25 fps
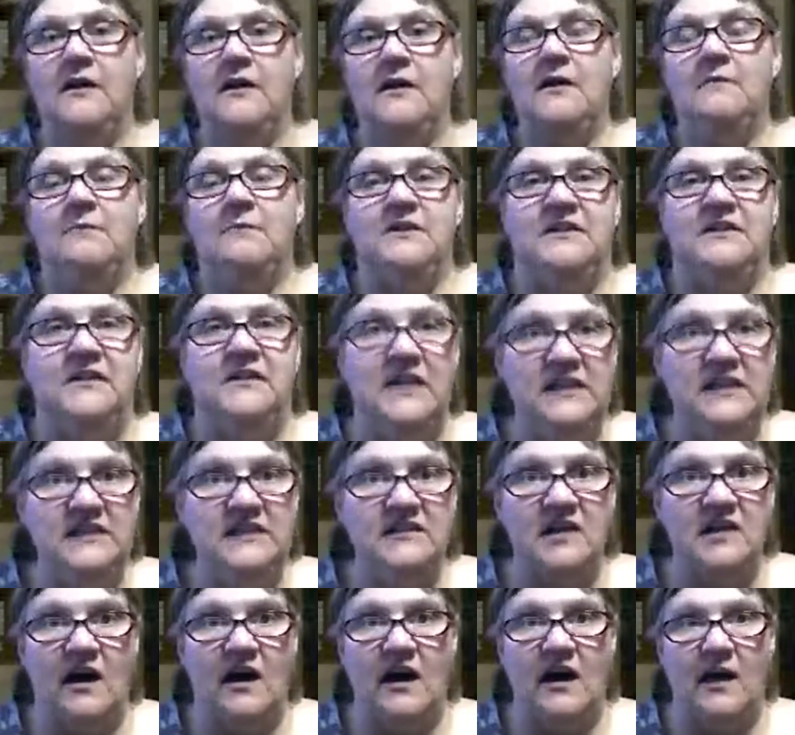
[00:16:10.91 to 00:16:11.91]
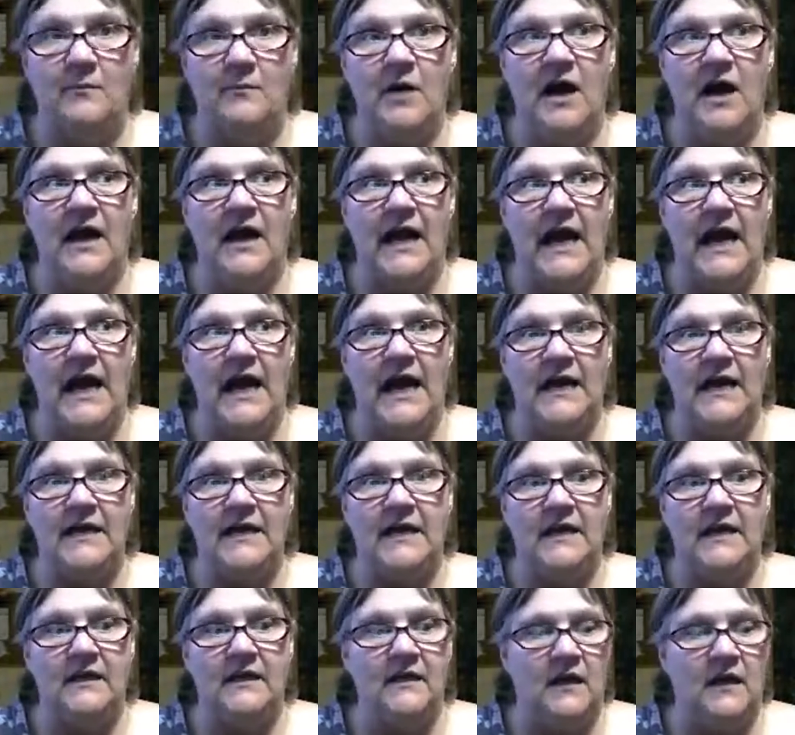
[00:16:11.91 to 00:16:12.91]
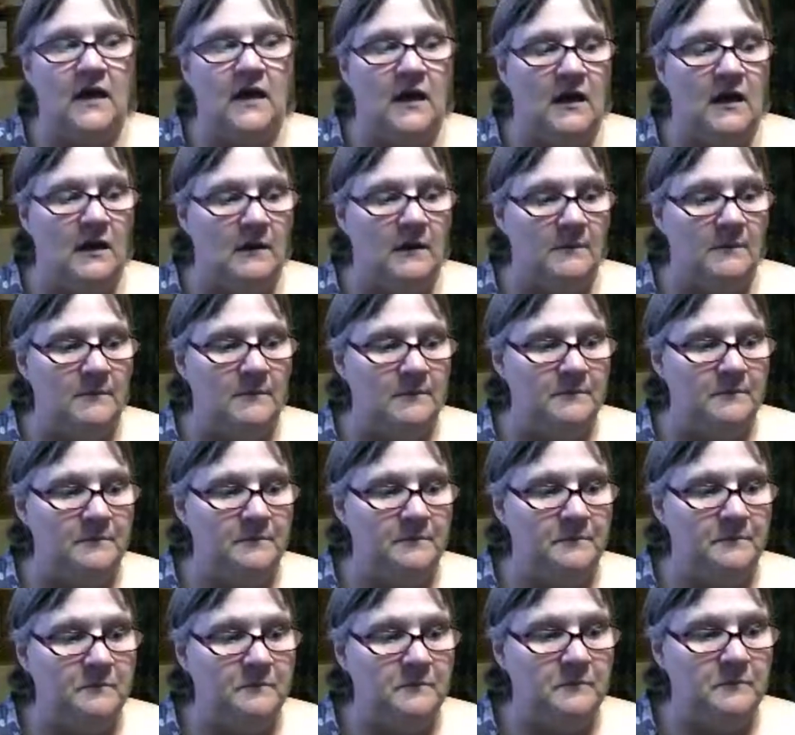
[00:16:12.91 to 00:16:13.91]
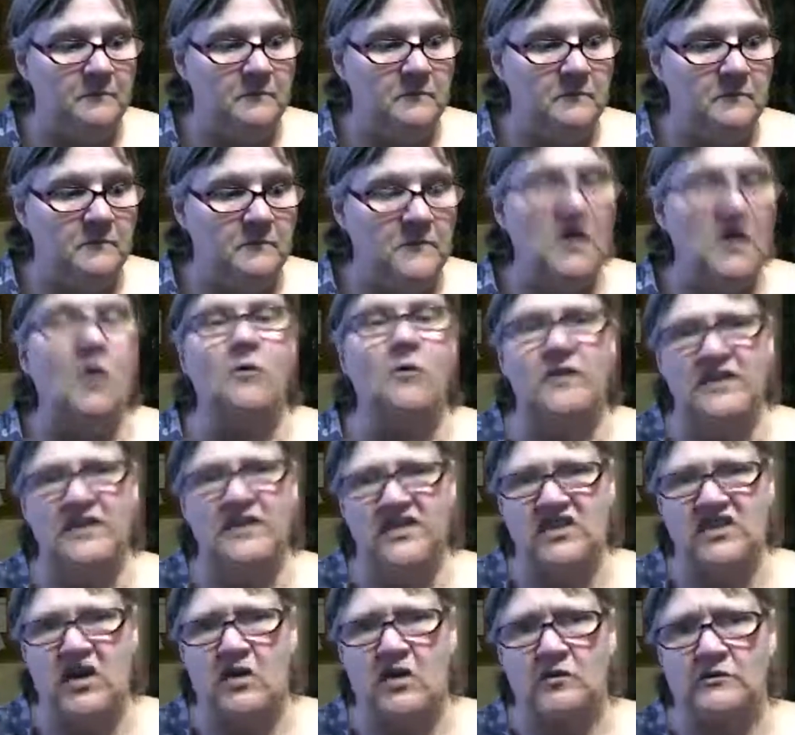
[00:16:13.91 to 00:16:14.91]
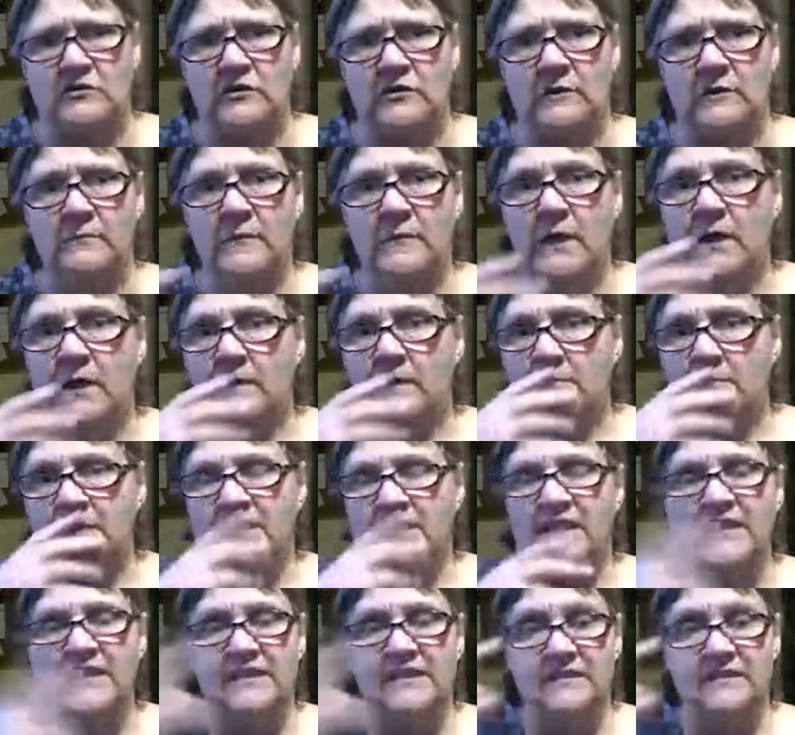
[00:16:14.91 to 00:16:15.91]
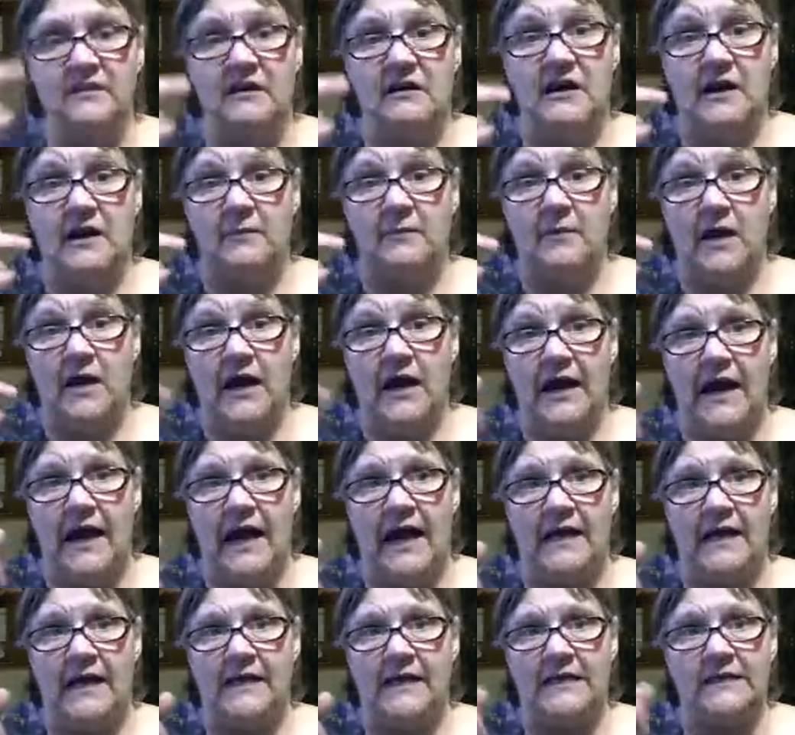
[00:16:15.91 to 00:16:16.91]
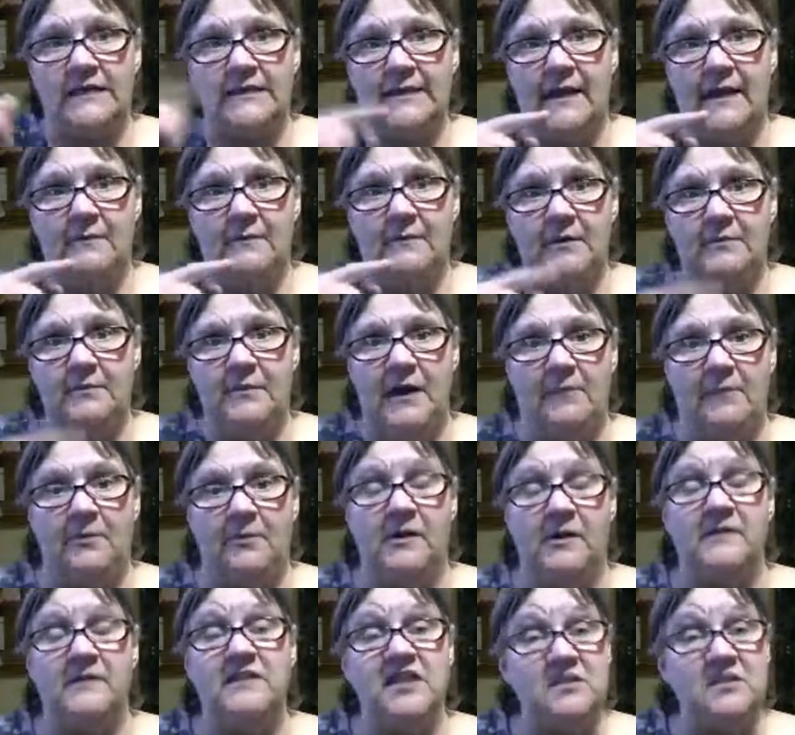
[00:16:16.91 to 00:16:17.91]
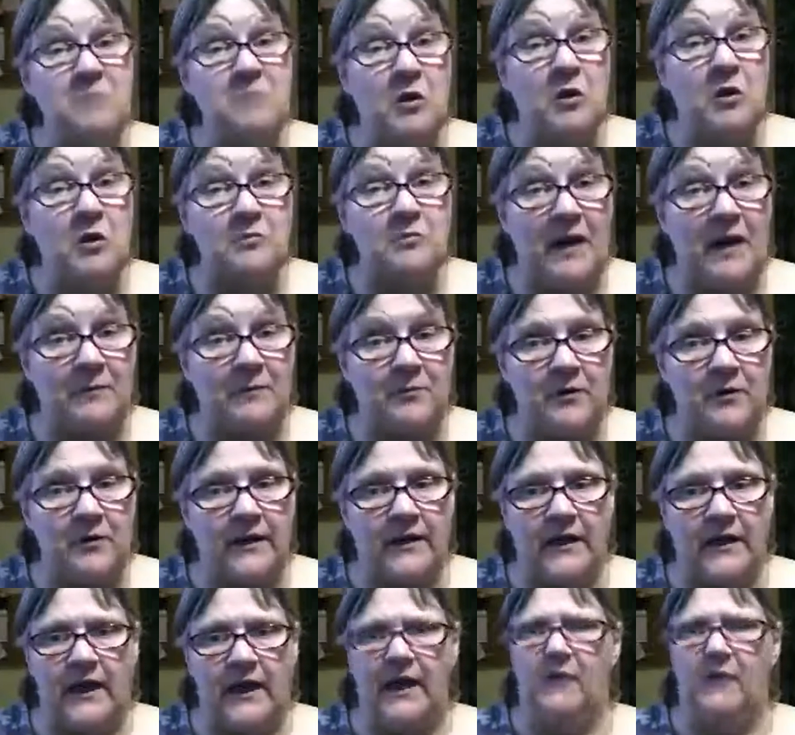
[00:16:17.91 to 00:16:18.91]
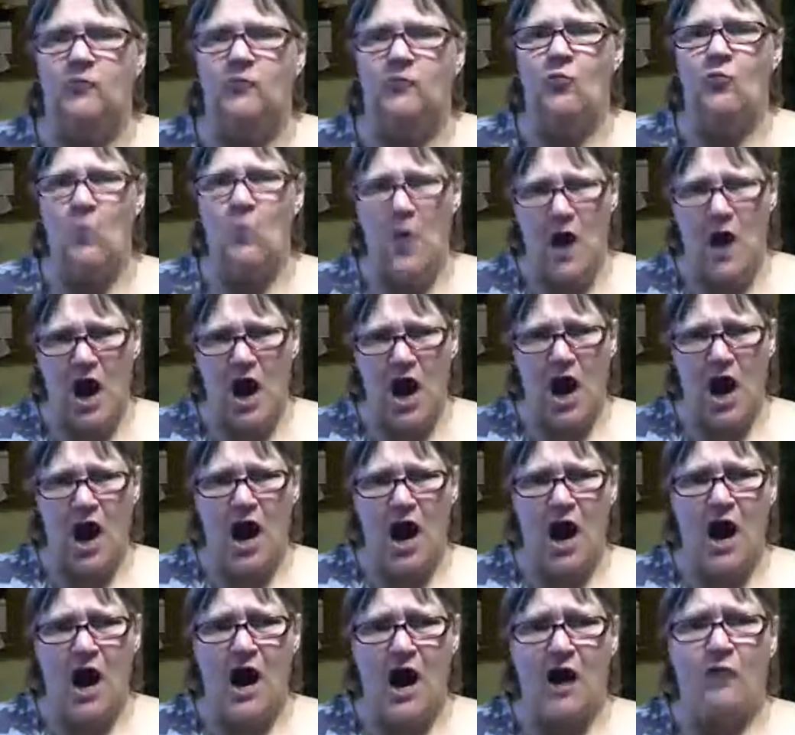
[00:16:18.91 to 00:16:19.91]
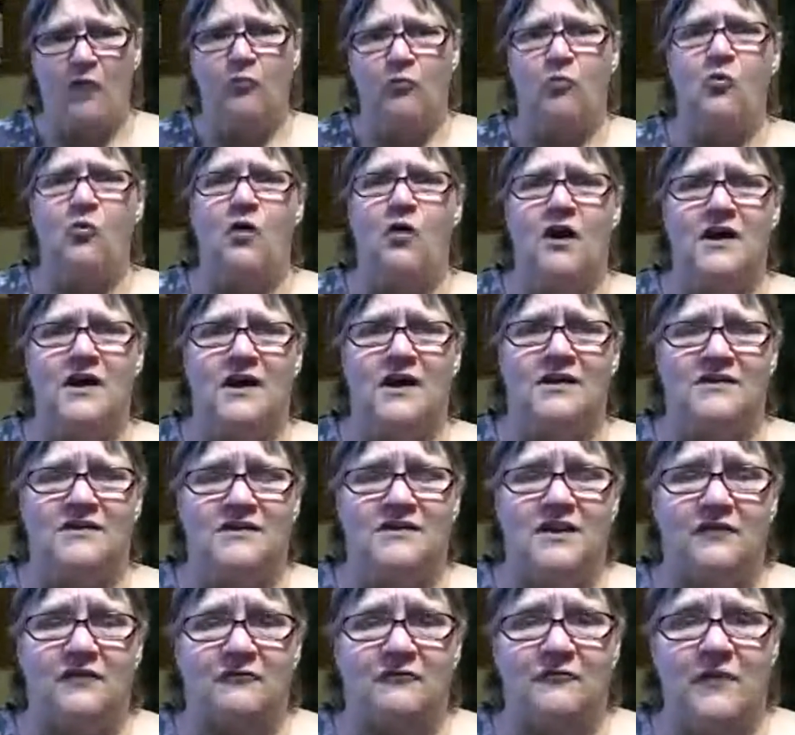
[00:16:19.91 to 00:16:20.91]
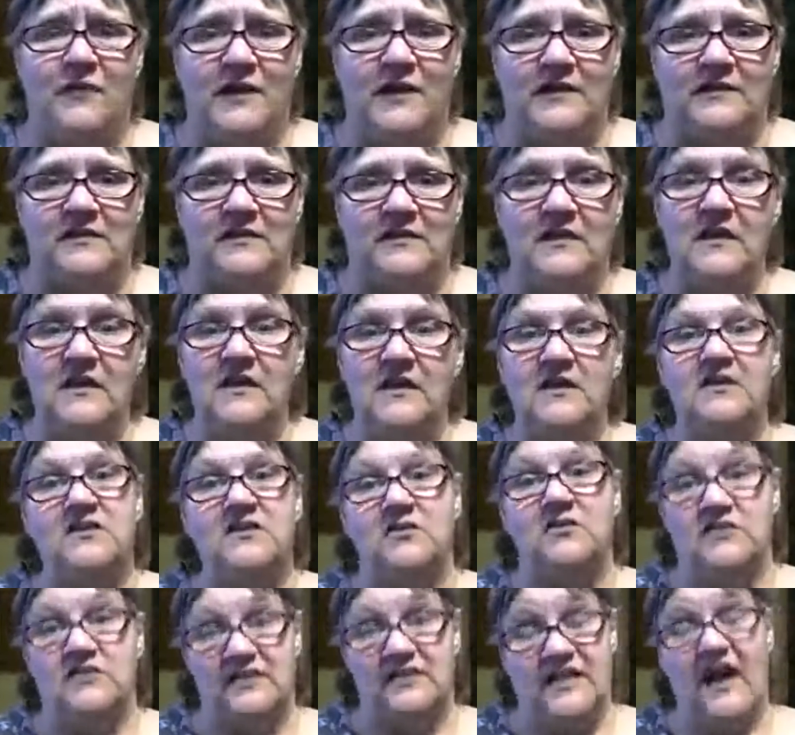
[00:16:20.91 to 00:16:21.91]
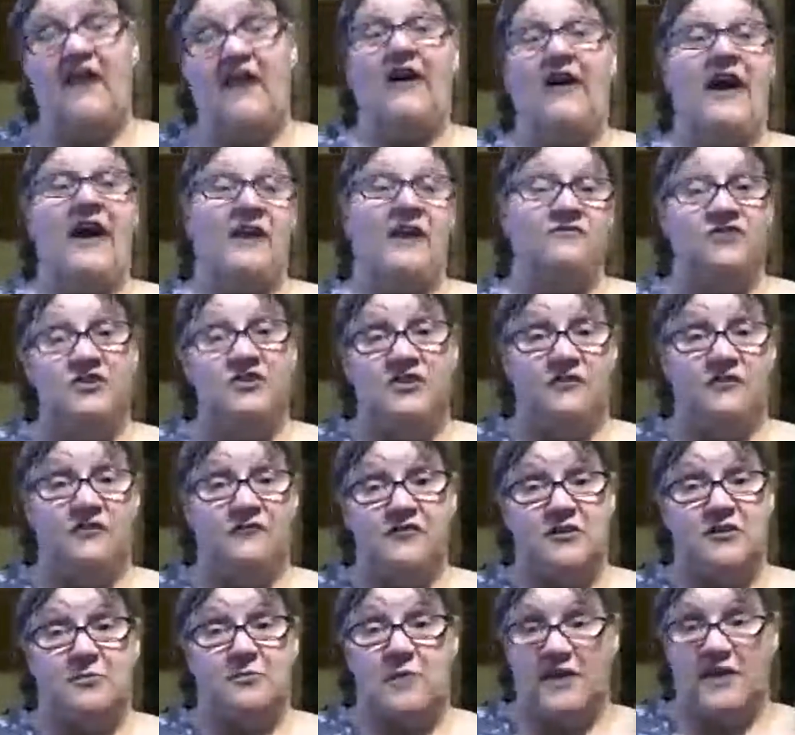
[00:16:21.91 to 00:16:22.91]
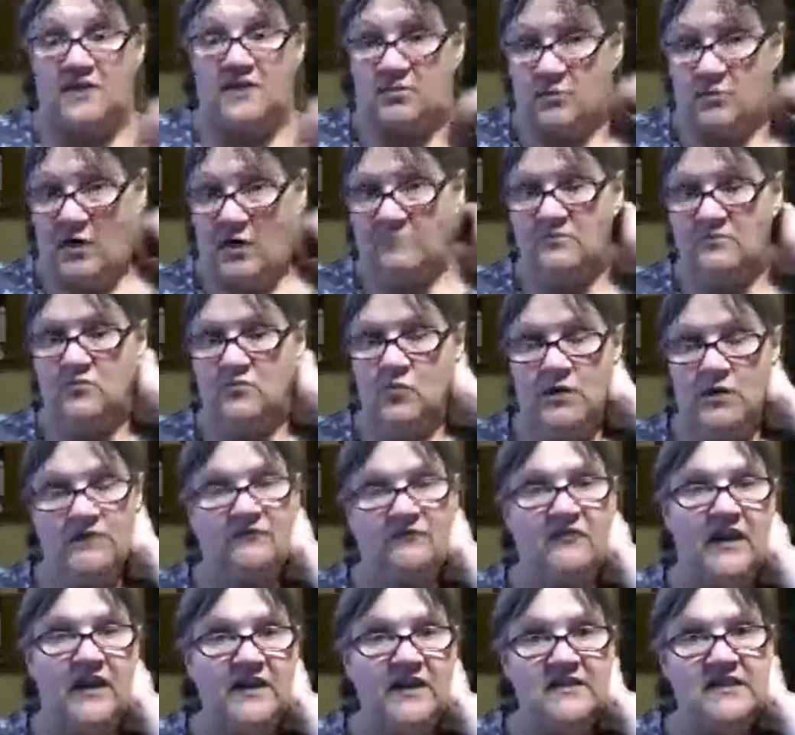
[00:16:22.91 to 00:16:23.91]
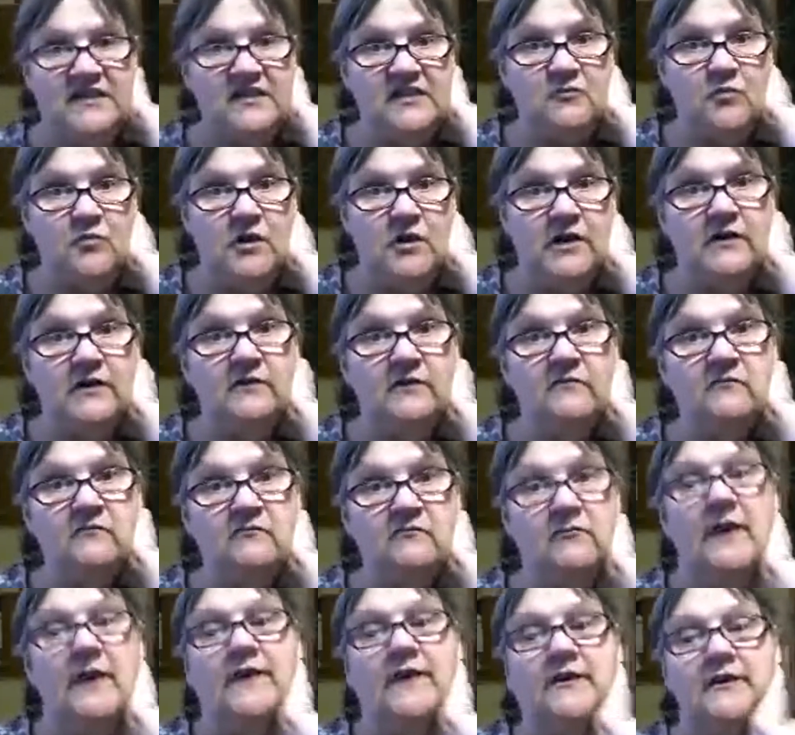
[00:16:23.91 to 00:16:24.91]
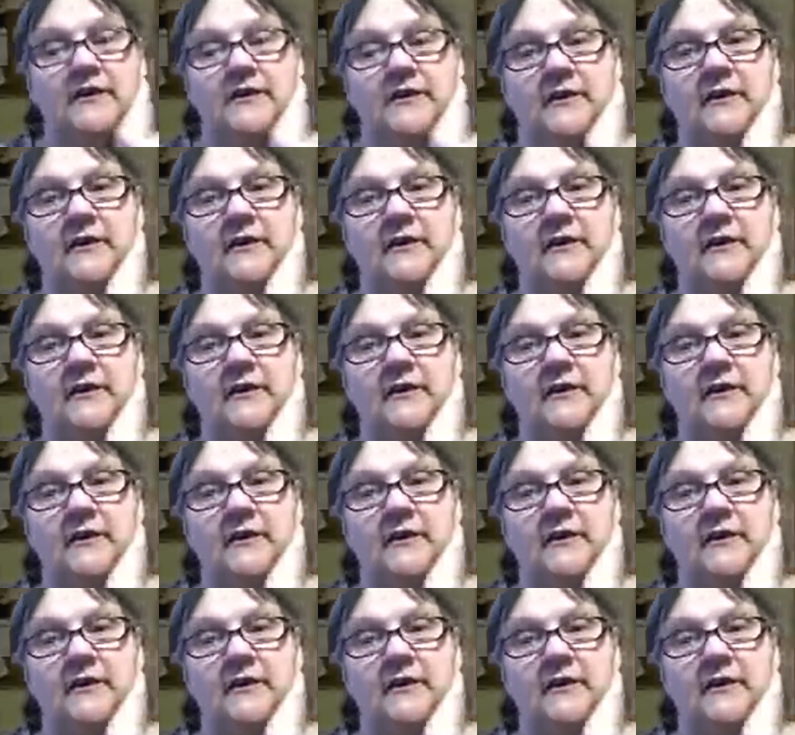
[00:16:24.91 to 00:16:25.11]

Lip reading: But this time I added and salt. But this time I added lemon pepper and smoked paprika, and wow, what a difference. So it's now I have two different spice rubs, one fancy, one regular.